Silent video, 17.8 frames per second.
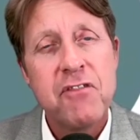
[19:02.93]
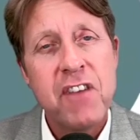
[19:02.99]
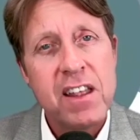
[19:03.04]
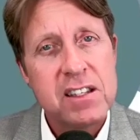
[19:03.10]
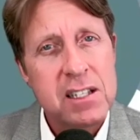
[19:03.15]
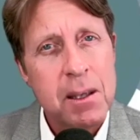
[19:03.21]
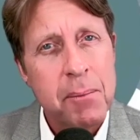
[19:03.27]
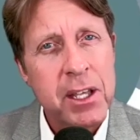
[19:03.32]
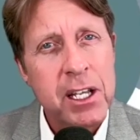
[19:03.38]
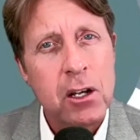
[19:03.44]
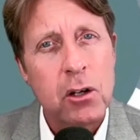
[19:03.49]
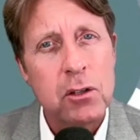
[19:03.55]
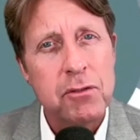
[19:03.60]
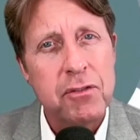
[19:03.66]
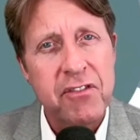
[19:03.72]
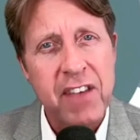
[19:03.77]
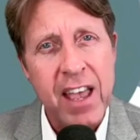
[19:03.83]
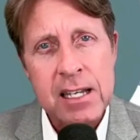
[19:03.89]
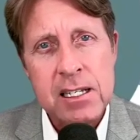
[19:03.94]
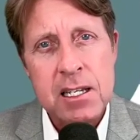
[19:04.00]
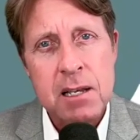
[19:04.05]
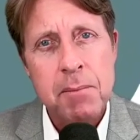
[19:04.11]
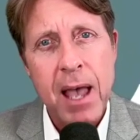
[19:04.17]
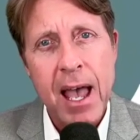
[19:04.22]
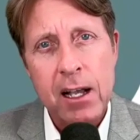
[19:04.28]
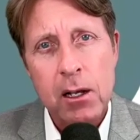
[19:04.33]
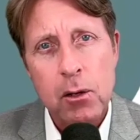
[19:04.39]
something called phantom
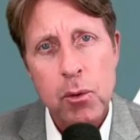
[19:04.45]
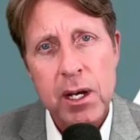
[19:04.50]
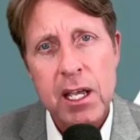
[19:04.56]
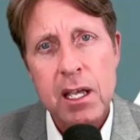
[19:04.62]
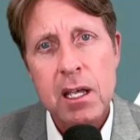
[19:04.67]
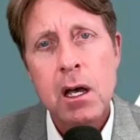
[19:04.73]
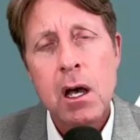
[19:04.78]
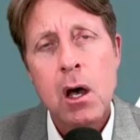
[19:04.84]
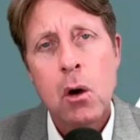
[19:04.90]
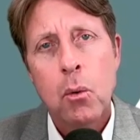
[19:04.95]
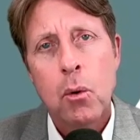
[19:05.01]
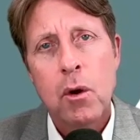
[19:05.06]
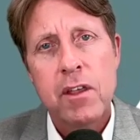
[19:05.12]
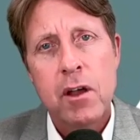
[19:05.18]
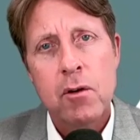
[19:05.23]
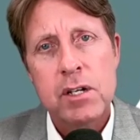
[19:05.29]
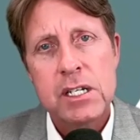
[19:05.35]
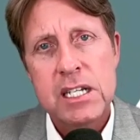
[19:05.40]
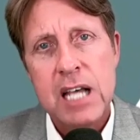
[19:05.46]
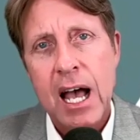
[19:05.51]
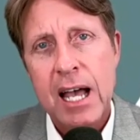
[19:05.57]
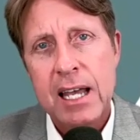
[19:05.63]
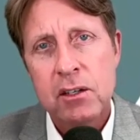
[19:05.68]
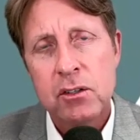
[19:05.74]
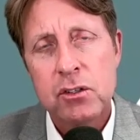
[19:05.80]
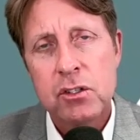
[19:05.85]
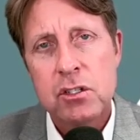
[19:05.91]
equity, where they're
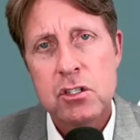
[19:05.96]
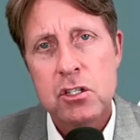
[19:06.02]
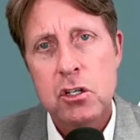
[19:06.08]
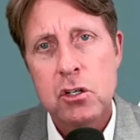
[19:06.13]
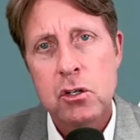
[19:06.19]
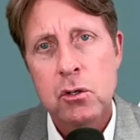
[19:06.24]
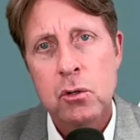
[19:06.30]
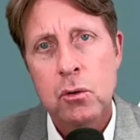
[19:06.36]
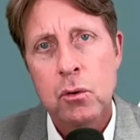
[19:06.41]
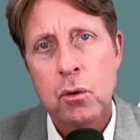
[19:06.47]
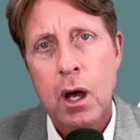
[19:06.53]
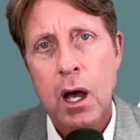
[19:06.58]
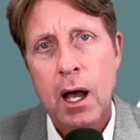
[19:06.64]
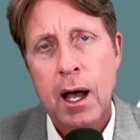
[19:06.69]
entitled to